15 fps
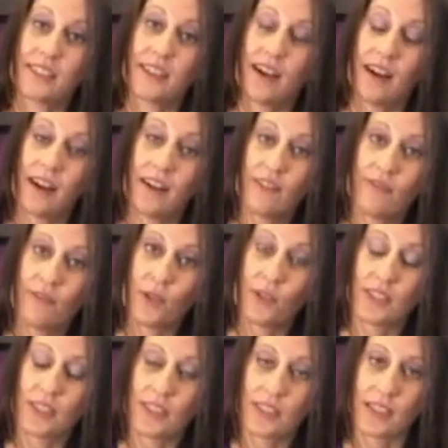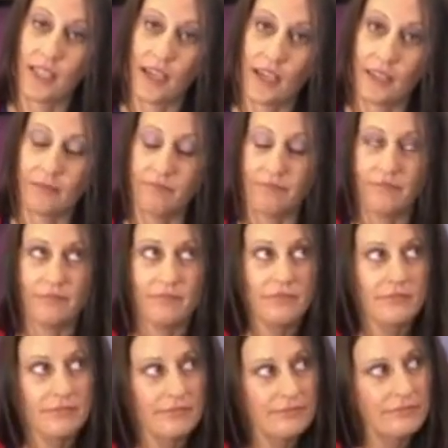does call for
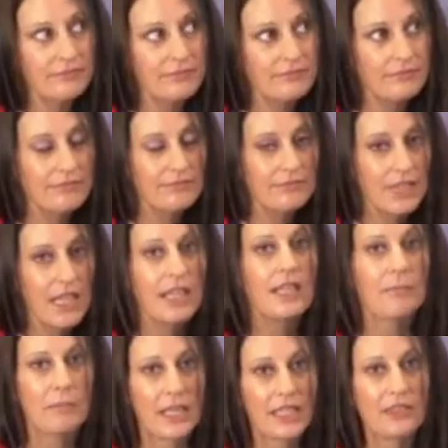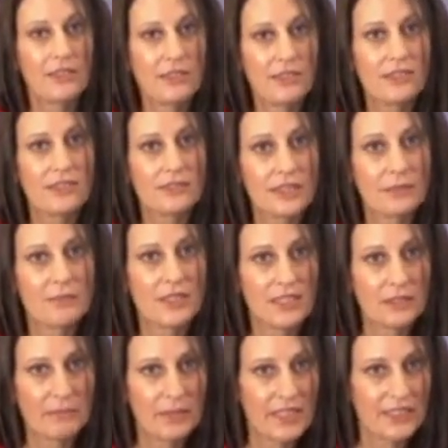some pickle, some
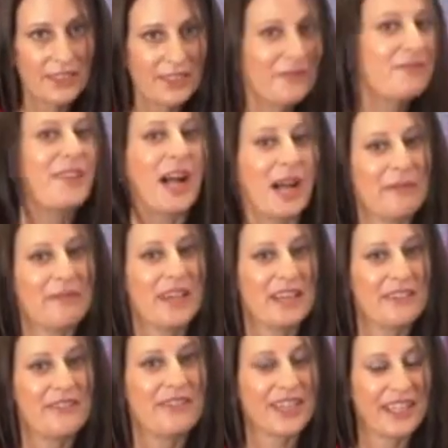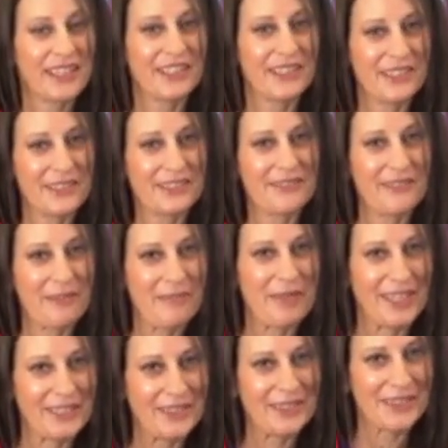dill pickle. I'm not a fan
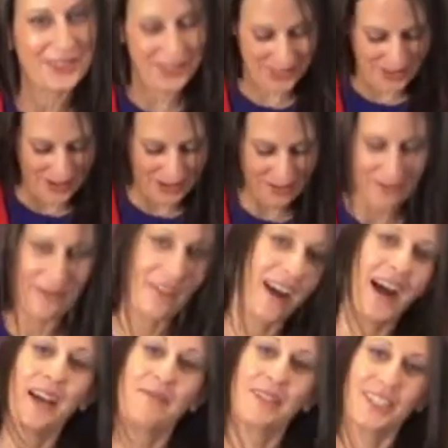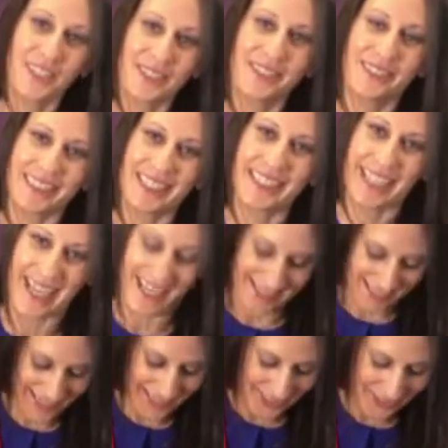of pickles, so I'm excluding
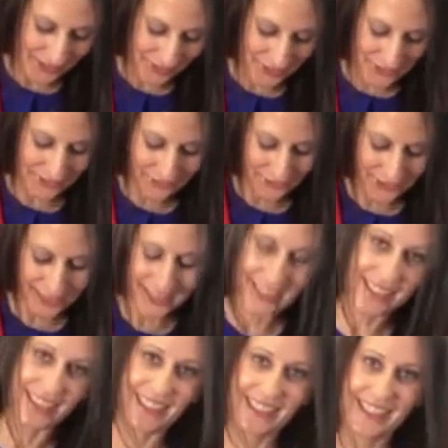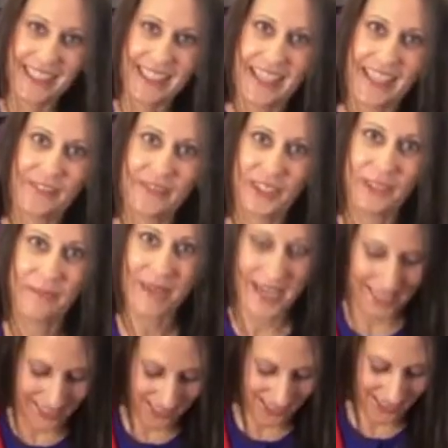that. So feel free, if you're
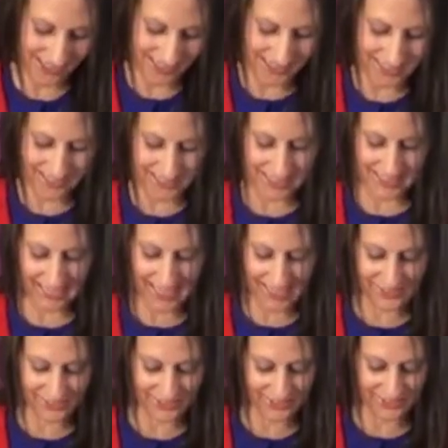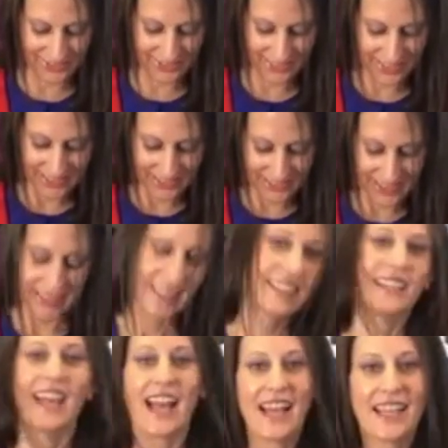making this later,
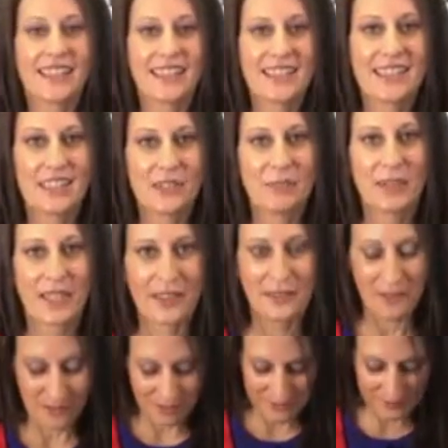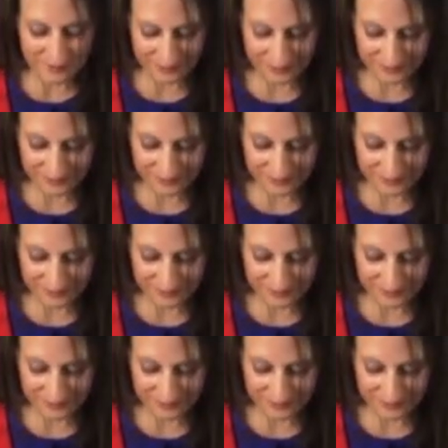to add the dill pickle.